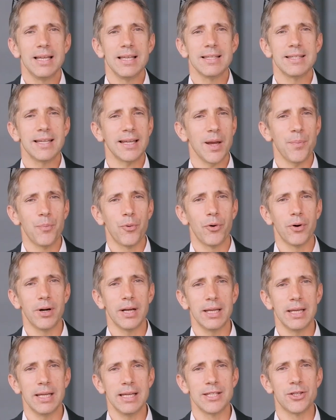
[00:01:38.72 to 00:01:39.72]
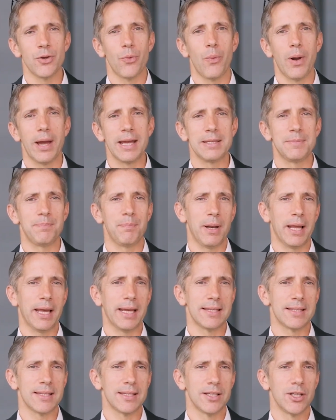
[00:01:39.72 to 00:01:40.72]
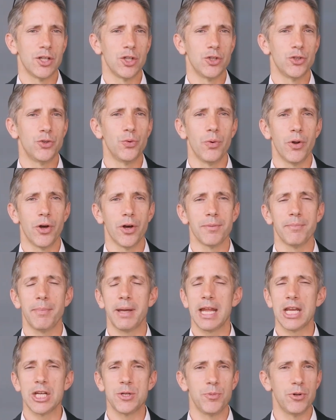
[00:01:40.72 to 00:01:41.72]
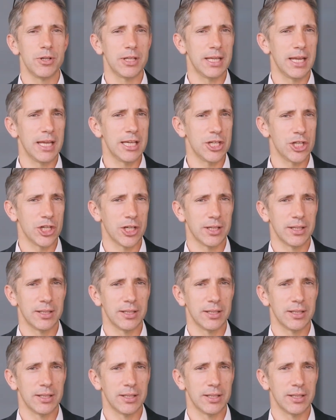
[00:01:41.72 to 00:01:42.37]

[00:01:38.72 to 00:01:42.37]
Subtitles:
Singapore is the right place to learn management in Asia.